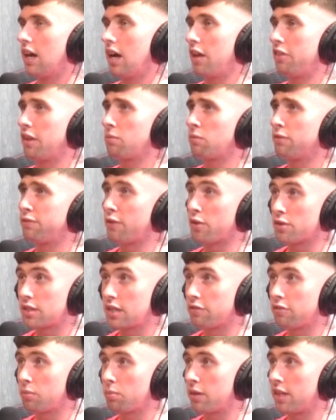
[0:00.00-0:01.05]
I think my first
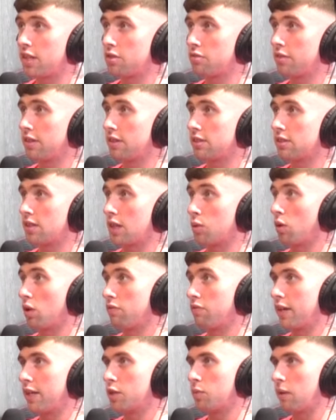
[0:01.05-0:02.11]
ever British race, I
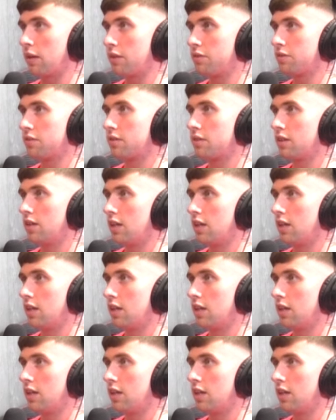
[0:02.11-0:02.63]
qualified 12th.